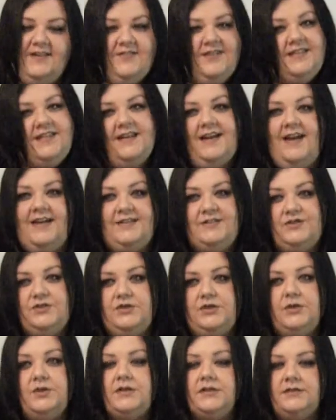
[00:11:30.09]
Everything I do,
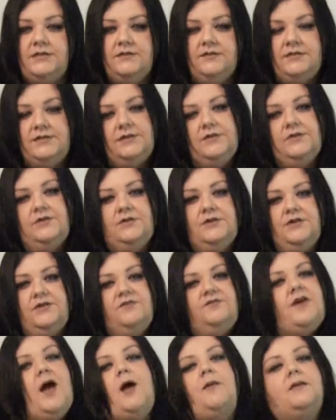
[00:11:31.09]
you can do too.
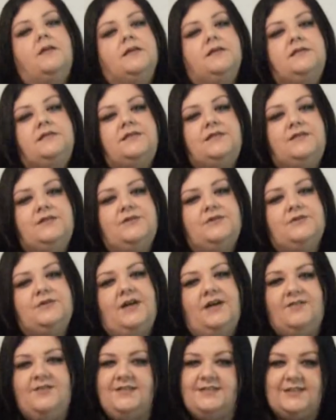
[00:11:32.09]
You're fabulous
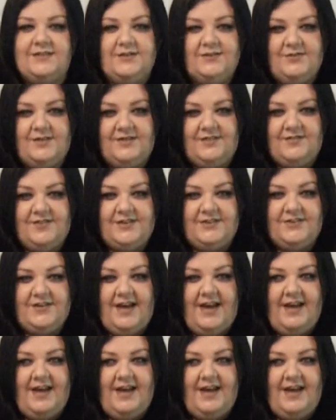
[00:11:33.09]
too, every single one of you.